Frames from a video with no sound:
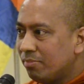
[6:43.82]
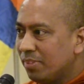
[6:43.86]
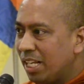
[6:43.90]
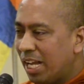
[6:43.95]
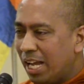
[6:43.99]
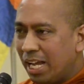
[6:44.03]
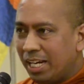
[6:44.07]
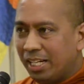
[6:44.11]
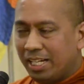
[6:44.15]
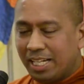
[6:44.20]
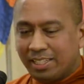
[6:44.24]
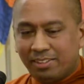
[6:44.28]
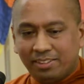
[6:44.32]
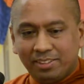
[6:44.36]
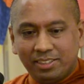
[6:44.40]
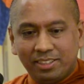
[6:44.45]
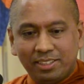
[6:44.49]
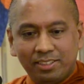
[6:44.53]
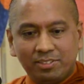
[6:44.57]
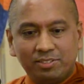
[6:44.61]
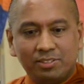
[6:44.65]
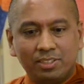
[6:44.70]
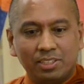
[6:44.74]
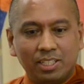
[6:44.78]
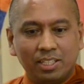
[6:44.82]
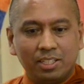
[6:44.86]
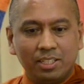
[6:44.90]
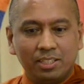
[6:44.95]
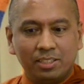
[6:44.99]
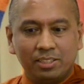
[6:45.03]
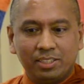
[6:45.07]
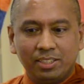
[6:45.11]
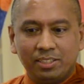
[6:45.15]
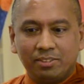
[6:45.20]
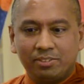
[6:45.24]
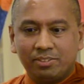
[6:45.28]
and I think these
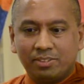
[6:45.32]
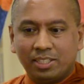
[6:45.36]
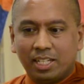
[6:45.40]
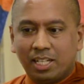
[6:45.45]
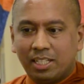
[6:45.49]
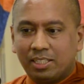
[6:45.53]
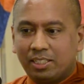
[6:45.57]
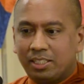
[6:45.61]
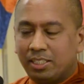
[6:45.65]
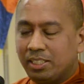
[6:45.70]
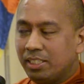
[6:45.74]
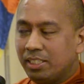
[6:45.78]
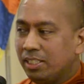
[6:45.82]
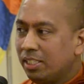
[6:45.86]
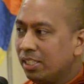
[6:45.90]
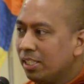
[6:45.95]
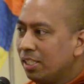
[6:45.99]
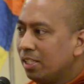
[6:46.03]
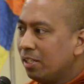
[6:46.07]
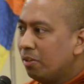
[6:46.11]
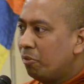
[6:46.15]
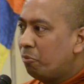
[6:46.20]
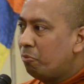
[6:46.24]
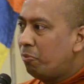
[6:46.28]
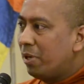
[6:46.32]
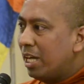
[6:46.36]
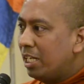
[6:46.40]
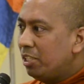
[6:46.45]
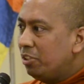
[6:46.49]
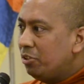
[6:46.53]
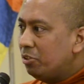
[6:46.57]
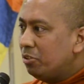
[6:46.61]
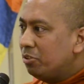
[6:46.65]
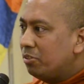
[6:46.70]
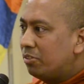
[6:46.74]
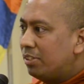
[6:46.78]
are the
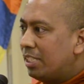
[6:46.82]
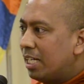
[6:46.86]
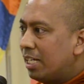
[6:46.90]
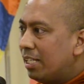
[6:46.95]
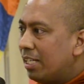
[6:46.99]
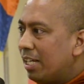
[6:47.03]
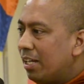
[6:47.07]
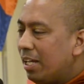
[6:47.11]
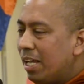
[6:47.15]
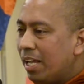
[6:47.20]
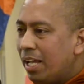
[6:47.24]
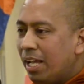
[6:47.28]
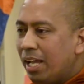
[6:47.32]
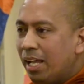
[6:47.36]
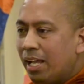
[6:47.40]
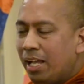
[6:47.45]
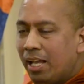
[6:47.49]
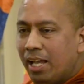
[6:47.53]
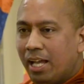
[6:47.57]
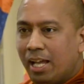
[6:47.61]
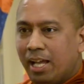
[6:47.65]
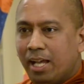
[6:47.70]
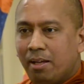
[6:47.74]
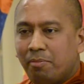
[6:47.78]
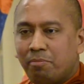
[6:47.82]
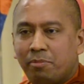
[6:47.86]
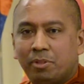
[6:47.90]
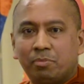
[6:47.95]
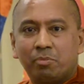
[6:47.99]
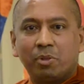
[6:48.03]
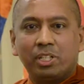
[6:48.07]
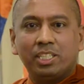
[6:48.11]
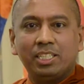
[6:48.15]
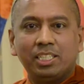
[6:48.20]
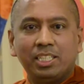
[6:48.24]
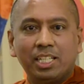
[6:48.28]
values that
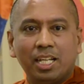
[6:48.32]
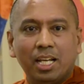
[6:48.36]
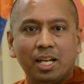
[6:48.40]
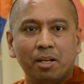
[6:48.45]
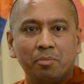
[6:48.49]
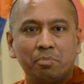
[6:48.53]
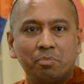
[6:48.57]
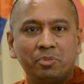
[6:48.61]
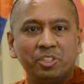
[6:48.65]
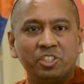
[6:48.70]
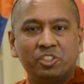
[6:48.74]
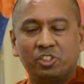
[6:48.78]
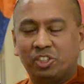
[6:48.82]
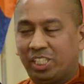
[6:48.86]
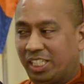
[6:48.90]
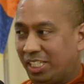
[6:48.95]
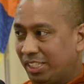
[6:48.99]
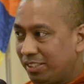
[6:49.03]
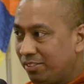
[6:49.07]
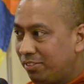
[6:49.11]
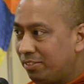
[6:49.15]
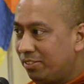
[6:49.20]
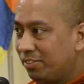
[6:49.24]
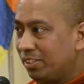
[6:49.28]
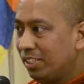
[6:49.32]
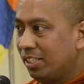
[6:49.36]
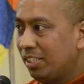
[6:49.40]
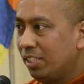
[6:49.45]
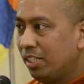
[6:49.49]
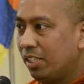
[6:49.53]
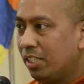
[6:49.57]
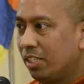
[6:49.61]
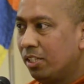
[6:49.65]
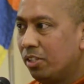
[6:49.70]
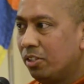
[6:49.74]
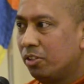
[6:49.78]
everybody appreciates.
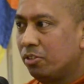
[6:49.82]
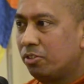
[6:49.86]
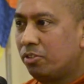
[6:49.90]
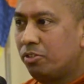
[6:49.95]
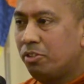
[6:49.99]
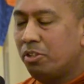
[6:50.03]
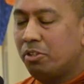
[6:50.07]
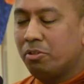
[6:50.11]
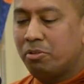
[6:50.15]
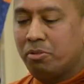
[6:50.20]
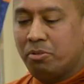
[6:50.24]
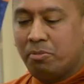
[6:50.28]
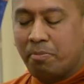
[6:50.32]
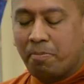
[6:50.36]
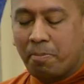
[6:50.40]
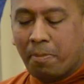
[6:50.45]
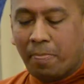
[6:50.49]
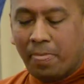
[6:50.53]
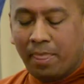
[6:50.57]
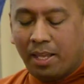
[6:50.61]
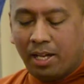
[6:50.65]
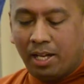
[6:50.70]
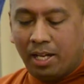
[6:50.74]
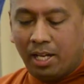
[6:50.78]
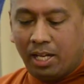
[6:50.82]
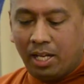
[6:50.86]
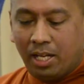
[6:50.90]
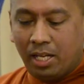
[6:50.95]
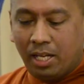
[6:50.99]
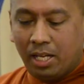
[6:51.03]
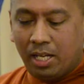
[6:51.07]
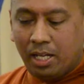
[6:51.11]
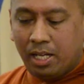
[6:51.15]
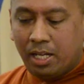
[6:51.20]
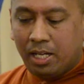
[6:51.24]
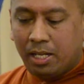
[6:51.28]
So
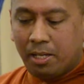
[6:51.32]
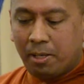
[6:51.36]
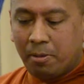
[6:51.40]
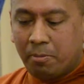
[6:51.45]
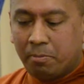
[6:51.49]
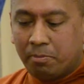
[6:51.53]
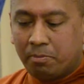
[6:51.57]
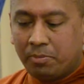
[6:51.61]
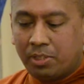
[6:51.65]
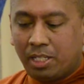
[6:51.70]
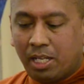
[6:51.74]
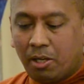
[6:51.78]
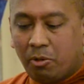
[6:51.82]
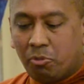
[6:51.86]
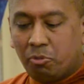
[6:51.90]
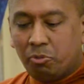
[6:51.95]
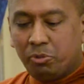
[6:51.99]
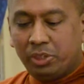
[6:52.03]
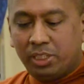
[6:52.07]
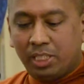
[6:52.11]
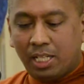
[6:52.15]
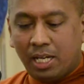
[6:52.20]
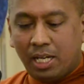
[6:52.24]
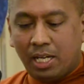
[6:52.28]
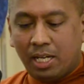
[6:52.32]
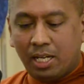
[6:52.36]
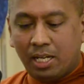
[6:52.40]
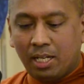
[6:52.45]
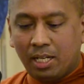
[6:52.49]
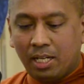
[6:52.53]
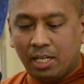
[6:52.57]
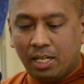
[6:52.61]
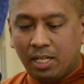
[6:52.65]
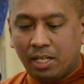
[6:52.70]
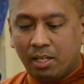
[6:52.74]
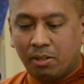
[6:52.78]
now we
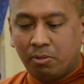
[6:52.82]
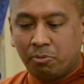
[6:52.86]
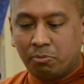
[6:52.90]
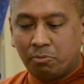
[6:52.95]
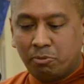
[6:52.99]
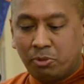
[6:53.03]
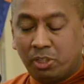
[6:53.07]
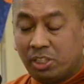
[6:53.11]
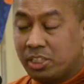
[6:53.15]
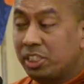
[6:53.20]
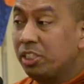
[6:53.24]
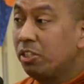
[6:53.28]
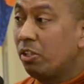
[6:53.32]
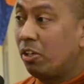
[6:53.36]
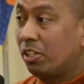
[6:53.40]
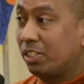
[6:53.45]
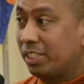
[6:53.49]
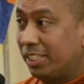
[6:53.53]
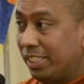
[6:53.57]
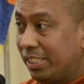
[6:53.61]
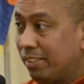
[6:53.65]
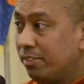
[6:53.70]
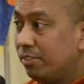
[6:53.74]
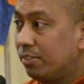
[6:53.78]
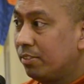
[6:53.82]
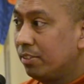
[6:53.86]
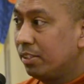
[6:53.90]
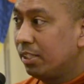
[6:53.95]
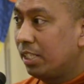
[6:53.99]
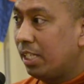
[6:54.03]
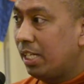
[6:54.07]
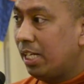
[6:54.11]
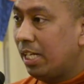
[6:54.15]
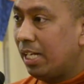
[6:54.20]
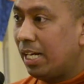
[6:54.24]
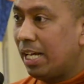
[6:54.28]
are working on this,
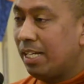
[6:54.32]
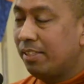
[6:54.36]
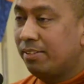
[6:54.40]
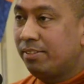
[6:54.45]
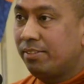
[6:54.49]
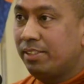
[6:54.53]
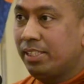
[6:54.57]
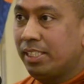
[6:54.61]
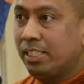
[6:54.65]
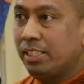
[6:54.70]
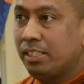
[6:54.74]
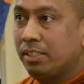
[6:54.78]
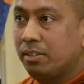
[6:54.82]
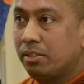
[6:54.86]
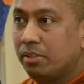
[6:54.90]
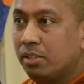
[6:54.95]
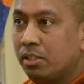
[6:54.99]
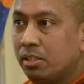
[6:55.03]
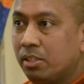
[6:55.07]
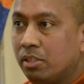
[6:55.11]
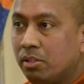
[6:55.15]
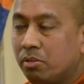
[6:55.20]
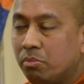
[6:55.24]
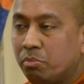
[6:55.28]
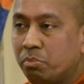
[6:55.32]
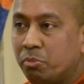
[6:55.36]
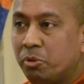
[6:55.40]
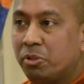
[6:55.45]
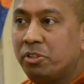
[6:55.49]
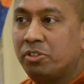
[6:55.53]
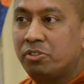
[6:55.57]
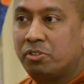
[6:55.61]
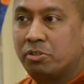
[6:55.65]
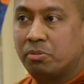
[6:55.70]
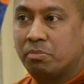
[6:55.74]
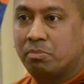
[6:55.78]
and I think
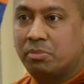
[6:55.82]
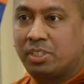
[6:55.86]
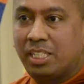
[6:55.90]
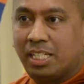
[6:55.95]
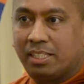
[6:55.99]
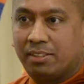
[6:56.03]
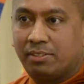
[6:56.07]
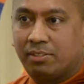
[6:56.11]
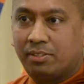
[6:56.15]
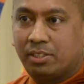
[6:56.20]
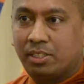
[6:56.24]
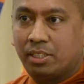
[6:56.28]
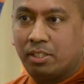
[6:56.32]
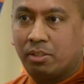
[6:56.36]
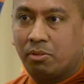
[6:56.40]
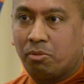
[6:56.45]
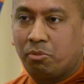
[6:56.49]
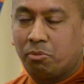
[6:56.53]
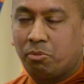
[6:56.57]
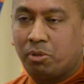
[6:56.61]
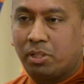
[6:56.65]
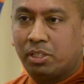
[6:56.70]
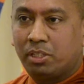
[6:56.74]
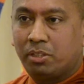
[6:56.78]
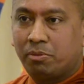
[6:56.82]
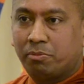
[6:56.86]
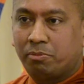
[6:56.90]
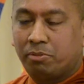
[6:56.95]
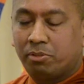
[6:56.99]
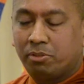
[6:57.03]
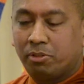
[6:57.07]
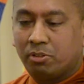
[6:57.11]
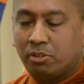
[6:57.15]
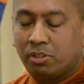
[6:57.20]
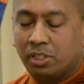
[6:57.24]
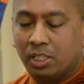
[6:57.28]
Buddhism does a
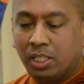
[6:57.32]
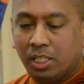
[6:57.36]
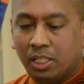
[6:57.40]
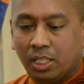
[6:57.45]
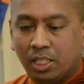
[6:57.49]
wonderful